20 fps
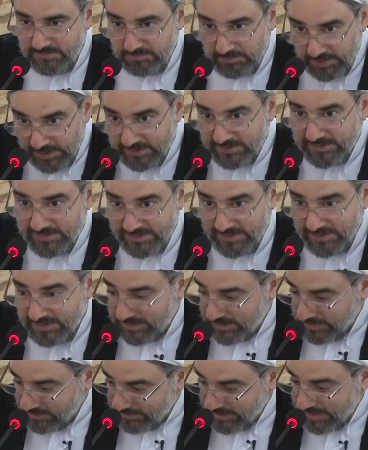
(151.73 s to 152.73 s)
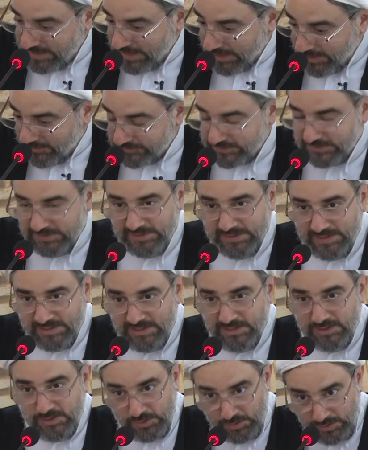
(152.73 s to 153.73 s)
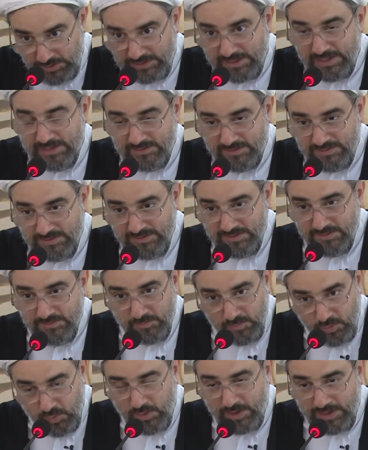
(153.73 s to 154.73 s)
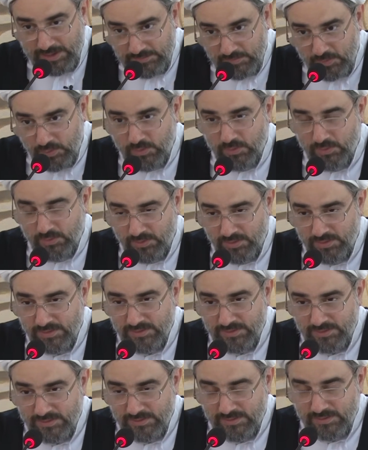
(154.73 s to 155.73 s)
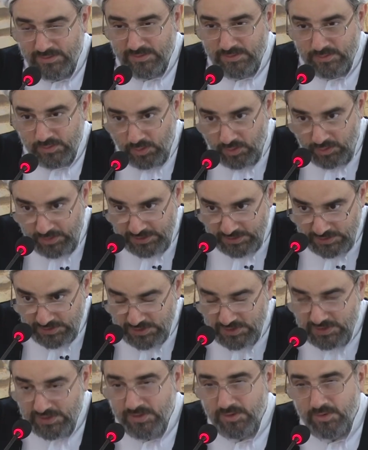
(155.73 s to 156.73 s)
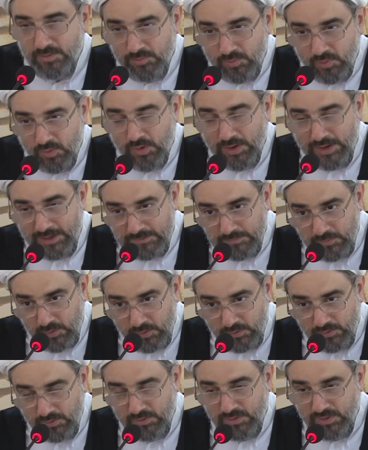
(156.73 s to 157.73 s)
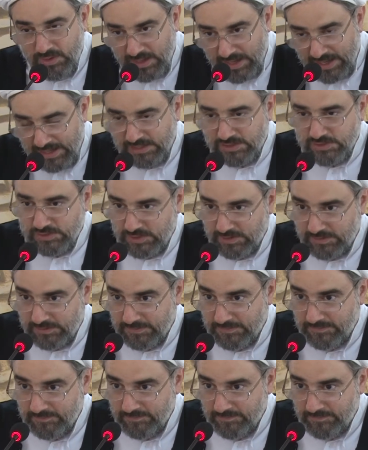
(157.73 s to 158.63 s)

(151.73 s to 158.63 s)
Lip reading: But day after day, you'll get more and more knowledge, more and more action.